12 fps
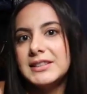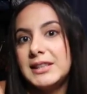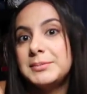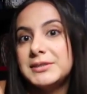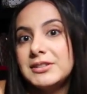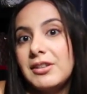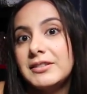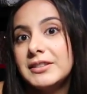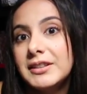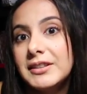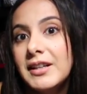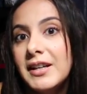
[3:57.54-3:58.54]
keeps it on
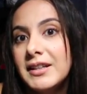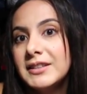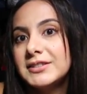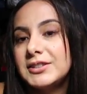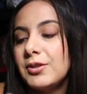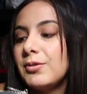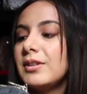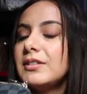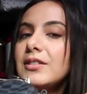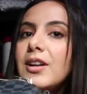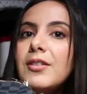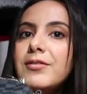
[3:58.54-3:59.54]
there. So
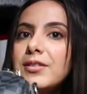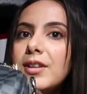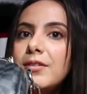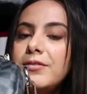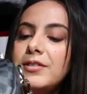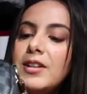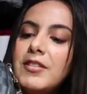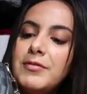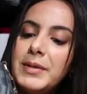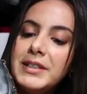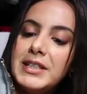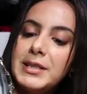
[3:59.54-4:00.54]
love, love, love
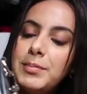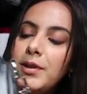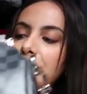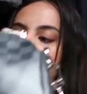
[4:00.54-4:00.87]
my Keepall